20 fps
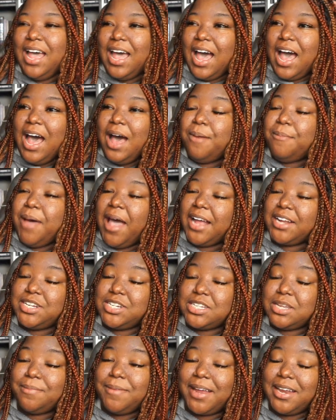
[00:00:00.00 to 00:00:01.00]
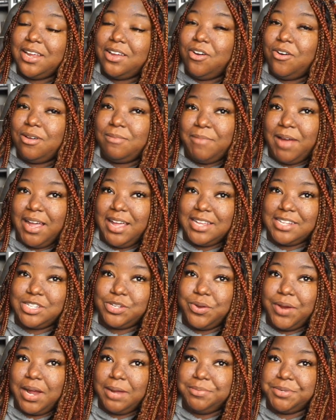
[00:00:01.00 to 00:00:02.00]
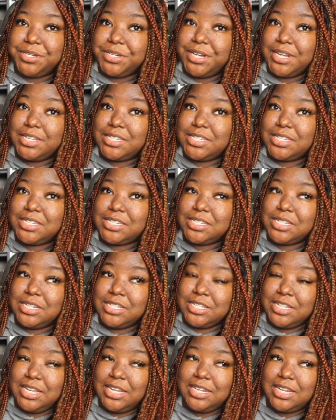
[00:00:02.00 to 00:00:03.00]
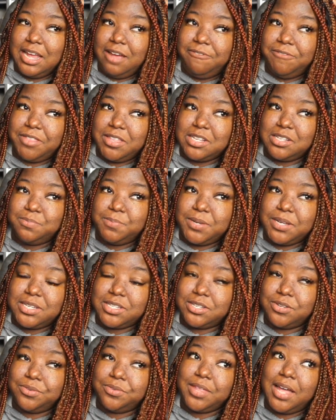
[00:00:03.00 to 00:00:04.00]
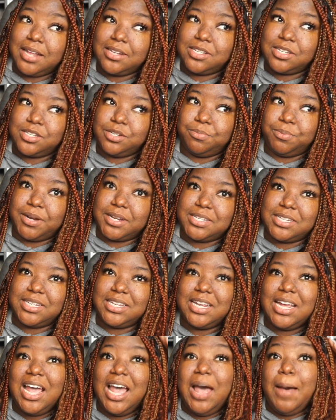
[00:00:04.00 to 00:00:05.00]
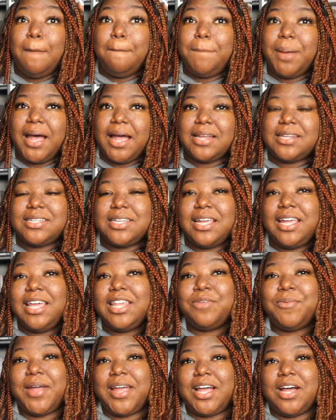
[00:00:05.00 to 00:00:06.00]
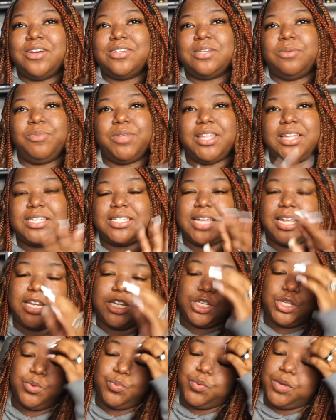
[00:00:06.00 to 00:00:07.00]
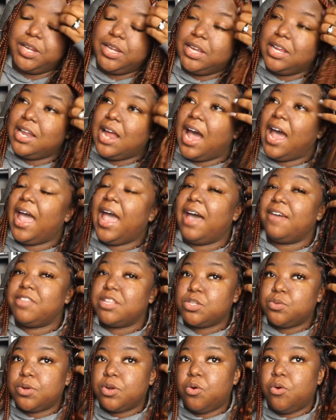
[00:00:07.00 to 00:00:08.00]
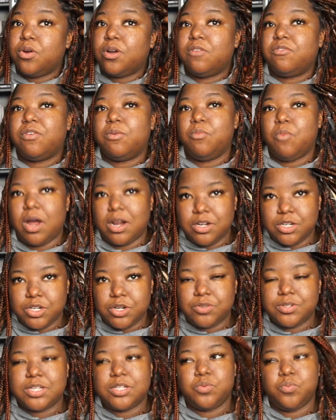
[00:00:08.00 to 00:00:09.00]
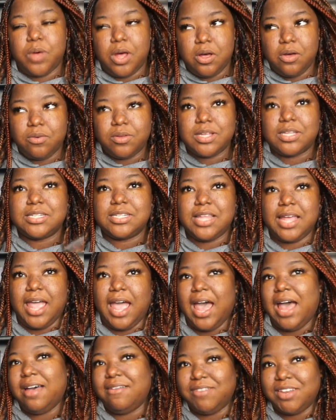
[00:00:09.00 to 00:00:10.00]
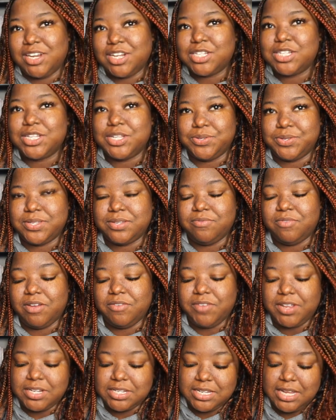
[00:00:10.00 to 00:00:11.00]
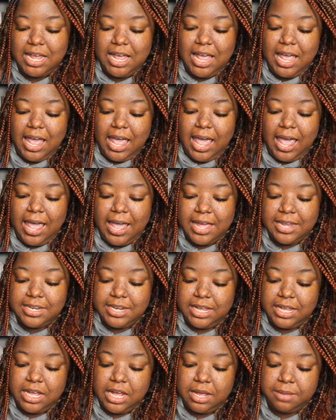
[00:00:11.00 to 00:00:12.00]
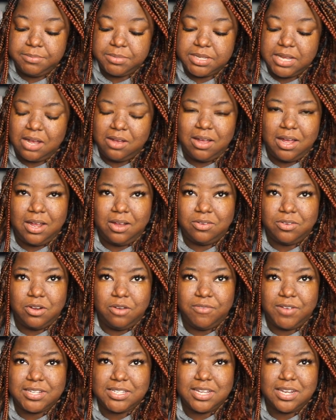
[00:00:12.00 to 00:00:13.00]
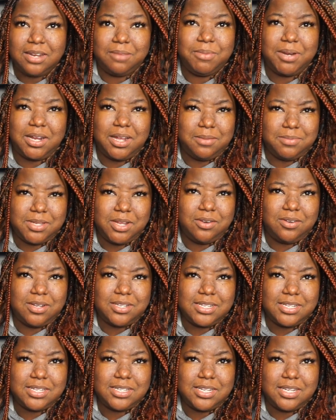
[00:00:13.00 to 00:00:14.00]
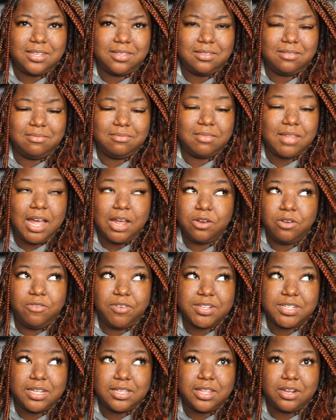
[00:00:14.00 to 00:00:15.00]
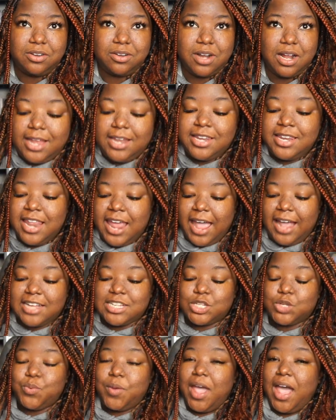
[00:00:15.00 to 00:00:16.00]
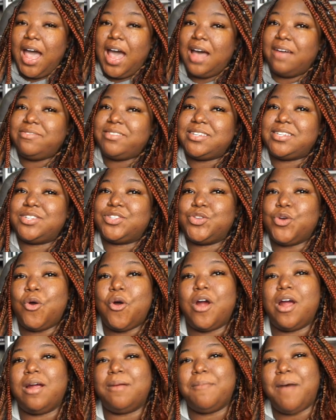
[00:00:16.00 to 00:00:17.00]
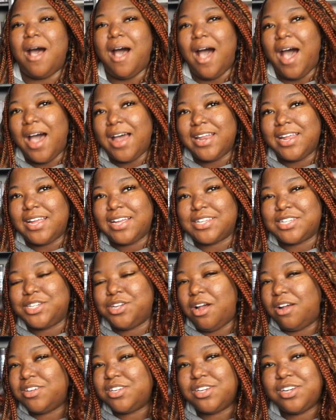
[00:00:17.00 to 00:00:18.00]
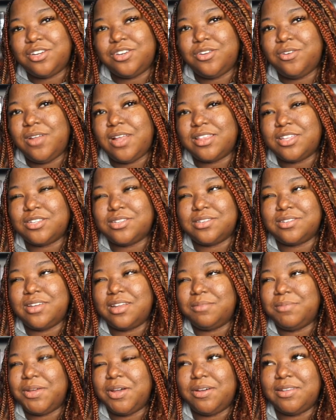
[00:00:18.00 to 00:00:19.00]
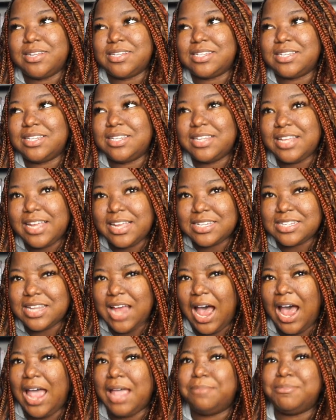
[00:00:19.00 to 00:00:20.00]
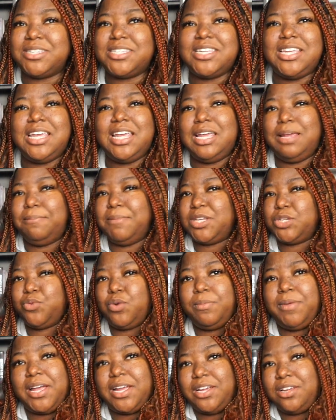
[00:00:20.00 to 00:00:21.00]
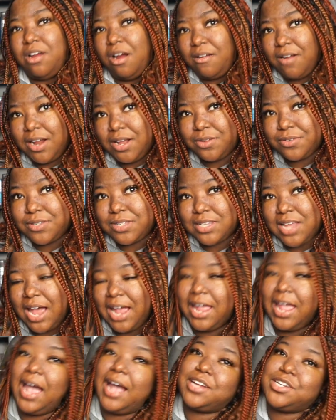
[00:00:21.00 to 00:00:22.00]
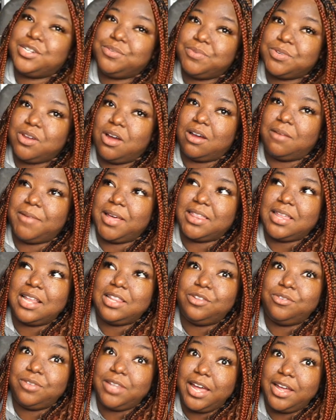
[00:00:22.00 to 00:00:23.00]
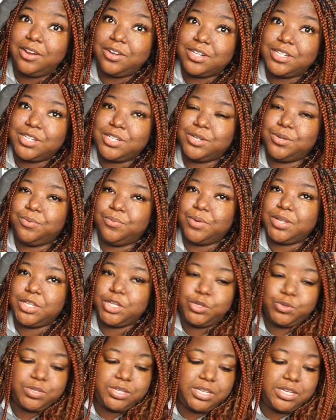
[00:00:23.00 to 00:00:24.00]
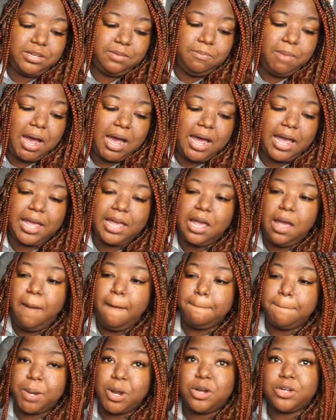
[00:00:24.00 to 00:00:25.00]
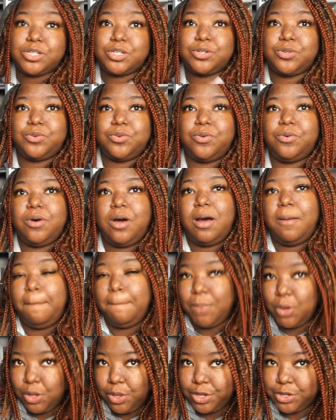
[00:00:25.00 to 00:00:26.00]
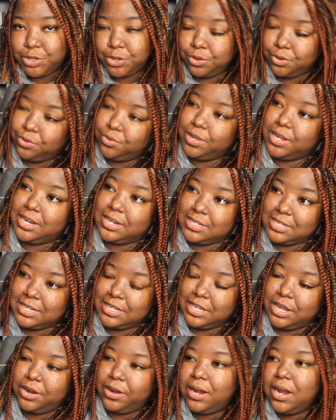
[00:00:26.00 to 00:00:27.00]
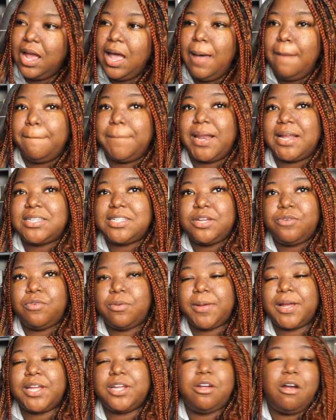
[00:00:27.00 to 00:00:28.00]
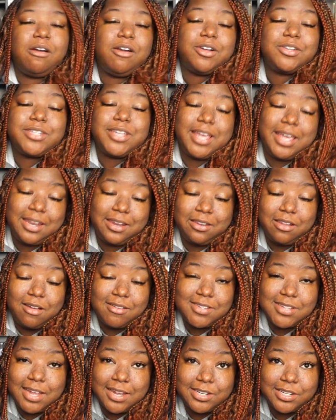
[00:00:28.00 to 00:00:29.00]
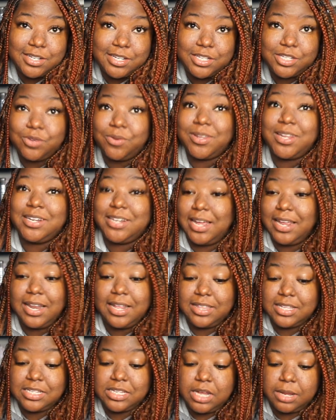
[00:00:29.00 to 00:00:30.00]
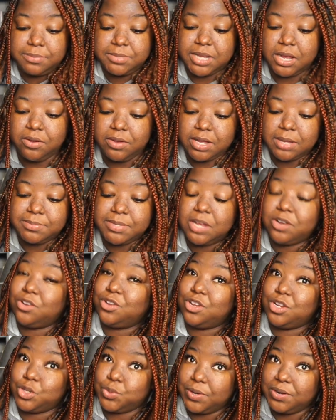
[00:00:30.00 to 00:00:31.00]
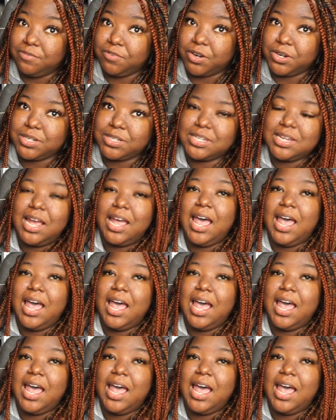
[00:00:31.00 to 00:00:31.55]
Actually, somebody on my Instagram just DNF'd this book, so that's depressing. But either way it goes, I'm really excited to read it. I have this one ordered from Waterstones as well because they have an exclusive of it. And it comes out, I don't know if I said it, but it comes out on the 16th. I don't know if I said that or not. Next, we have Storm Onyx. Y'all should have knew that this is going to be on this list. I am seeing Miss Rebecca Yarros. I actually will talk about that a little later too when you see my personal bullet journal. It is in there. But I see Rebecca Yarros in Los Angeles on the day that this comes out on the 21st.